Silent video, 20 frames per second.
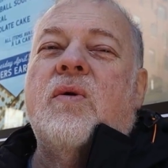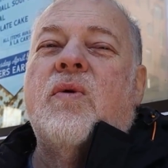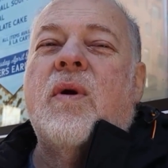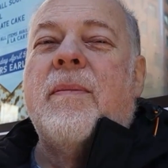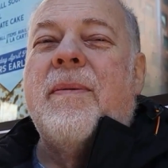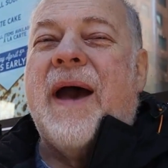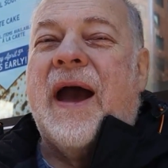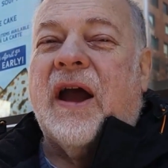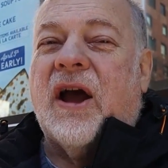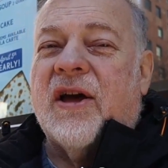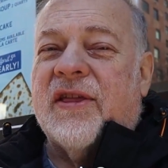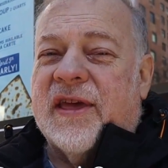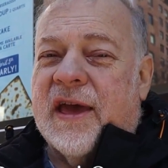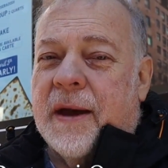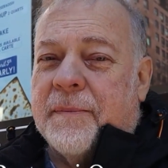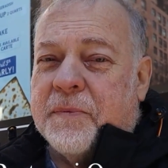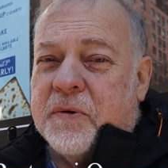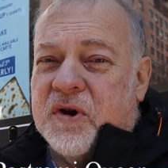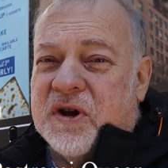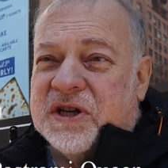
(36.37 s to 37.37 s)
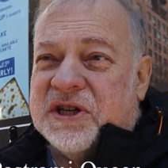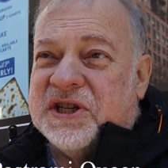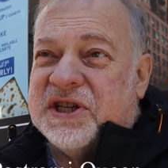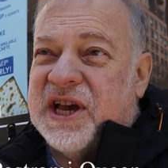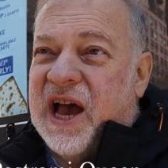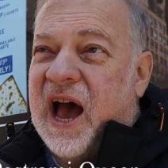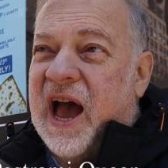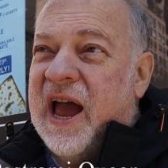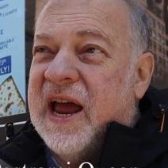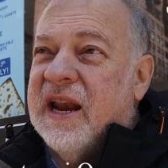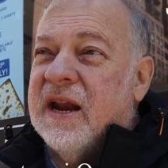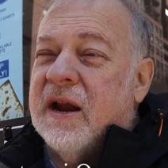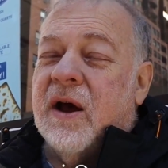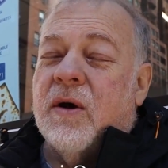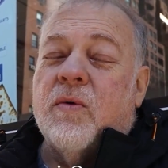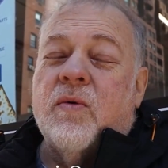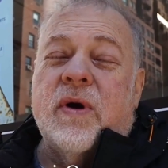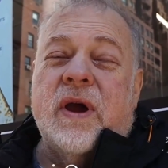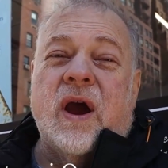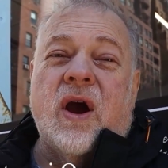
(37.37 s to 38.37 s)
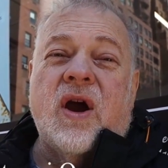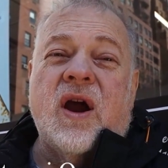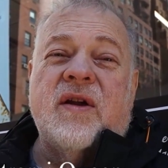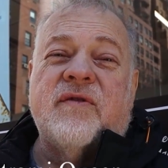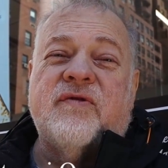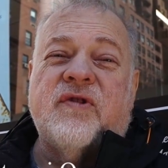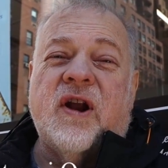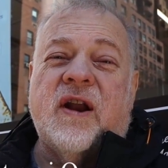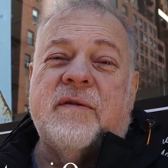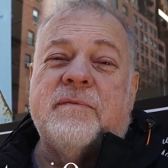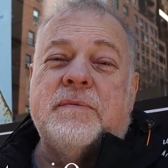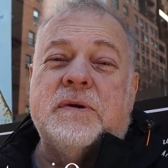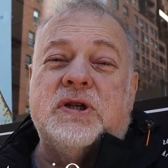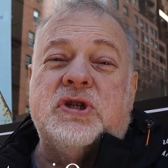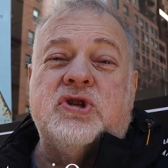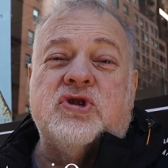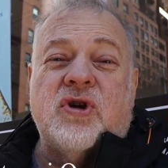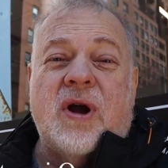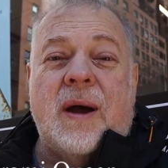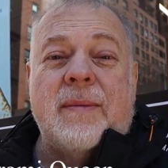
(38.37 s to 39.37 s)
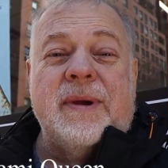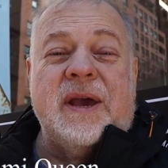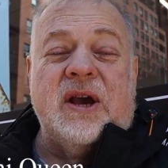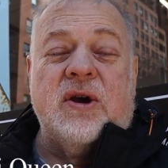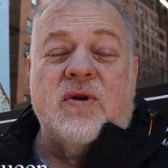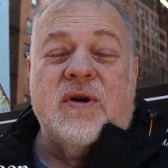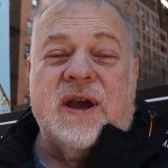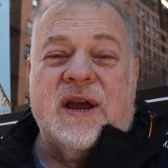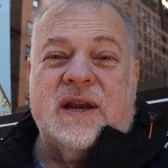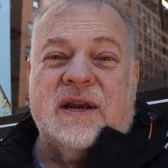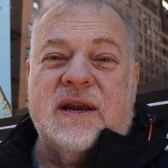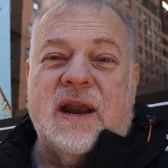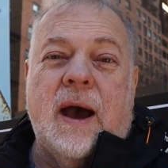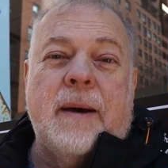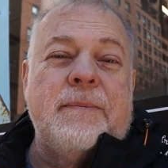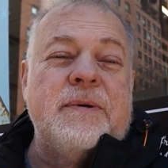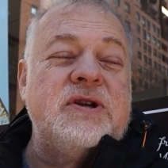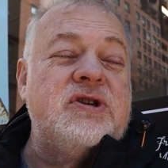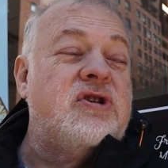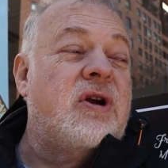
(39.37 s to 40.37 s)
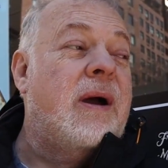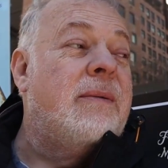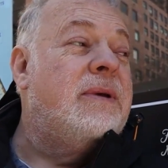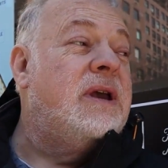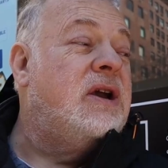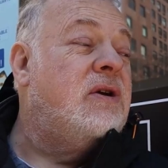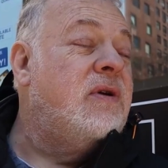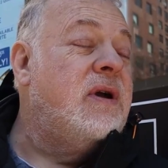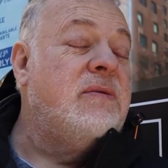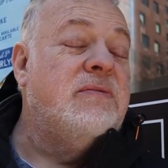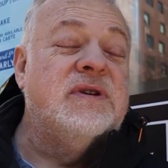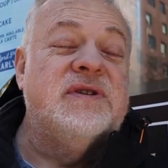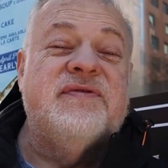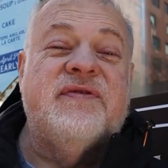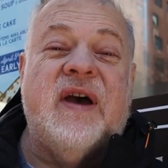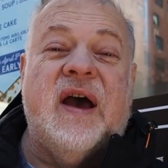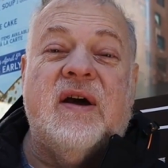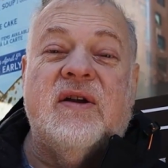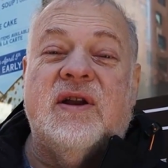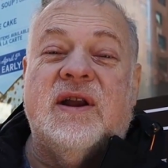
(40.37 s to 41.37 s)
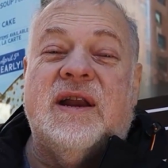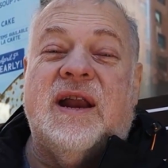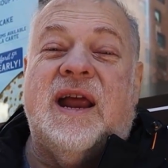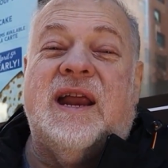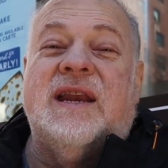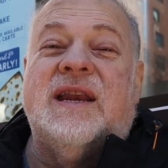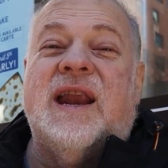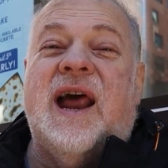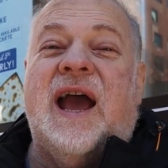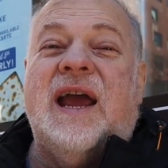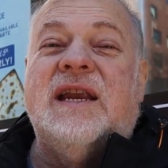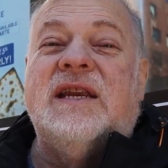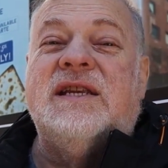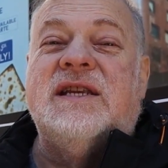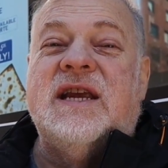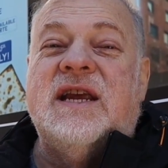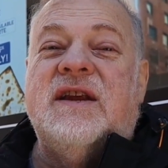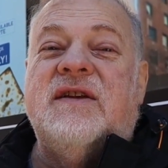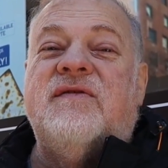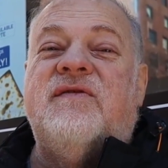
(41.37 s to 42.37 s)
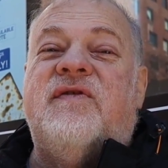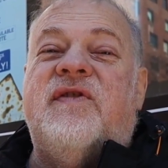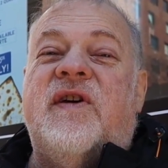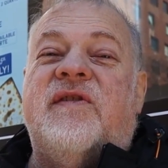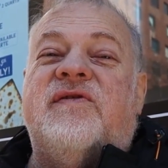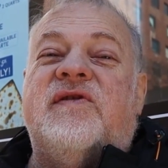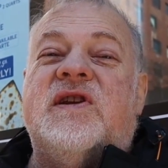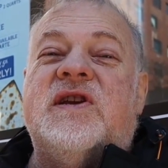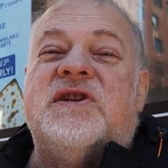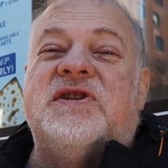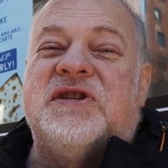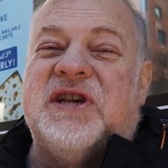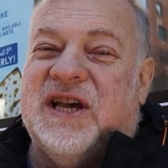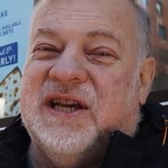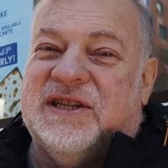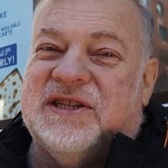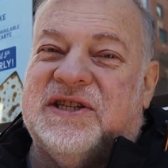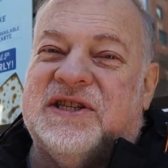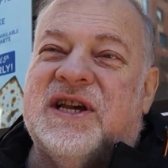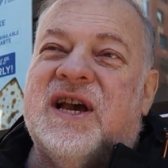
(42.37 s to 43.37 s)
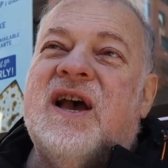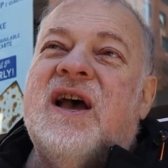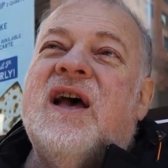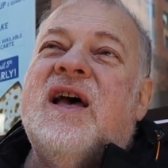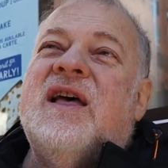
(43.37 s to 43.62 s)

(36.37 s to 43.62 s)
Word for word: We're back on the Upper East Side. We are in front of Pastrami Queen. Now, Pastrami Queen was founded in nineteen fifty-six.